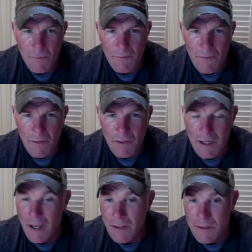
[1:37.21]
We've gone to
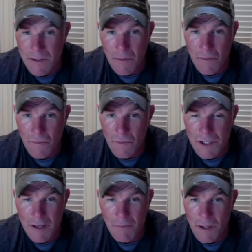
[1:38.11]
Yellowstone, which
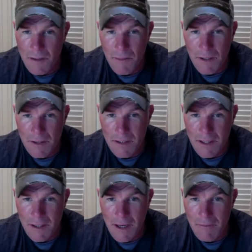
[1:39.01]
I recommend to
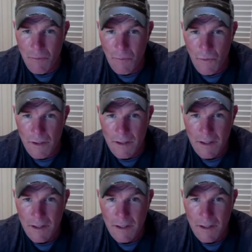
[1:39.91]
everyone.